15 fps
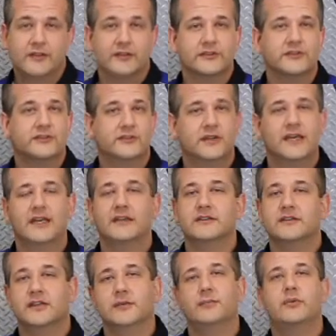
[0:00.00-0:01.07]
Those door
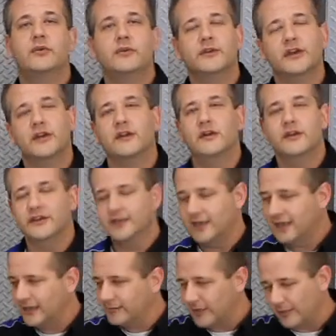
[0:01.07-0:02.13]
handles get pulled on all the
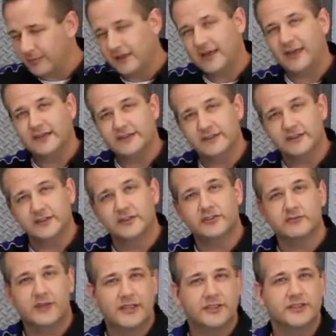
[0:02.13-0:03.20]
time, that plastic
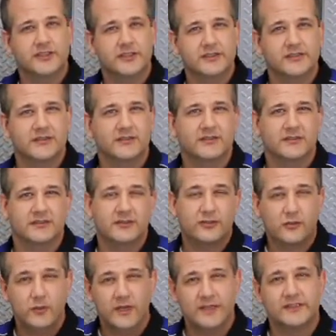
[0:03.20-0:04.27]
stretches and
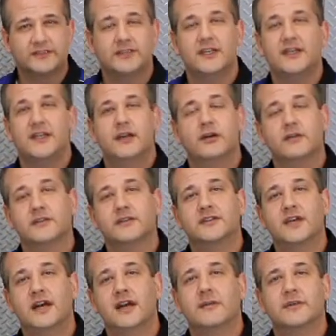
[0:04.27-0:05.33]
twists. Over
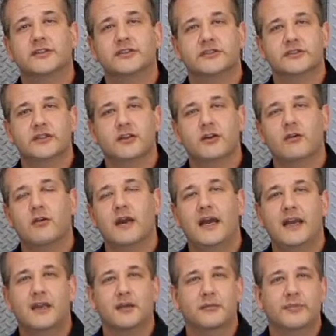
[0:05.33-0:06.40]
time, it's just going to
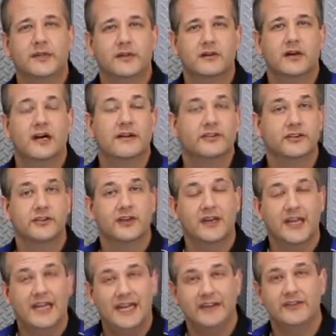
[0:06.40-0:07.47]
crack and peel off, and you're
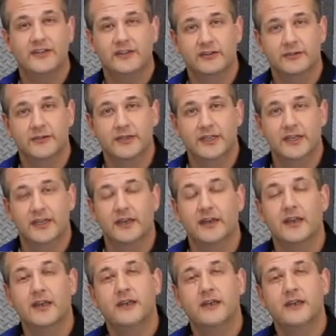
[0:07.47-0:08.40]
going to have to do it again.